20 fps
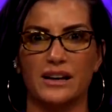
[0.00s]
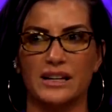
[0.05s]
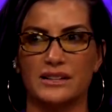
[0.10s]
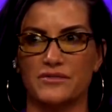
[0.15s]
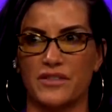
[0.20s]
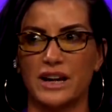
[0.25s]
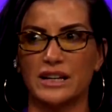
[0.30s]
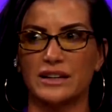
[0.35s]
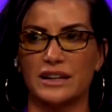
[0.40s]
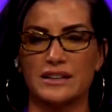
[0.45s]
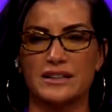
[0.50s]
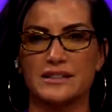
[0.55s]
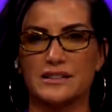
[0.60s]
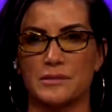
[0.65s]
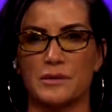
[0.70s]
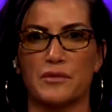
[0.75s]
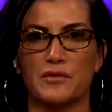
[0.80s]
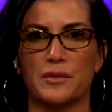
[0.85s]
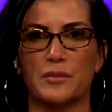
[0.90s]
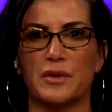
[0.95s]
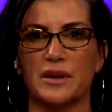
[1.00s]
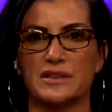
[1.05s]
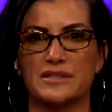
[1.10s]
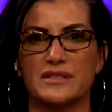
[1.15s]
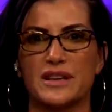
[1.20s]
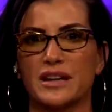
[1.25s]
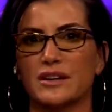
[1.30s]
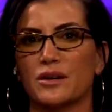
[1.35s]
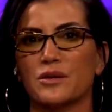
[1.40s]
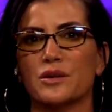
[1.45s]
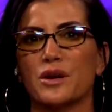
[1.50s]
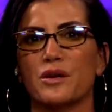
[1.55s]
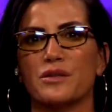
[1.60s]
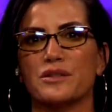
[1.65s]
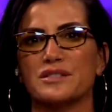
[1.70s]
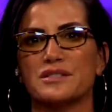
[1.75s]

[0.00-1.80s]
In fact, I think some of them had said, oh no,